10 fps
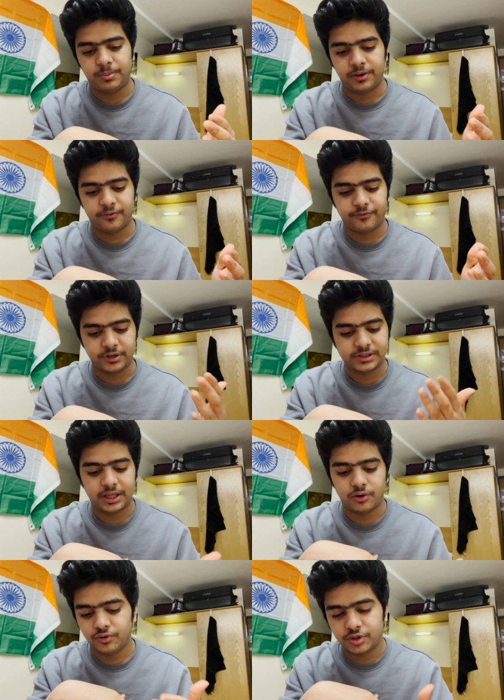be
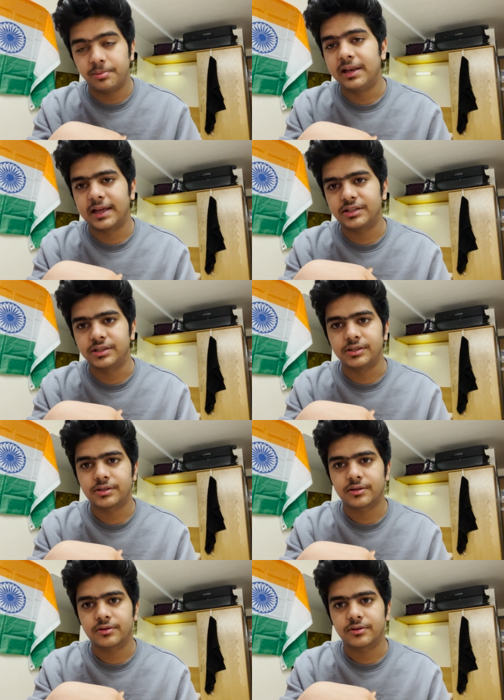lectures.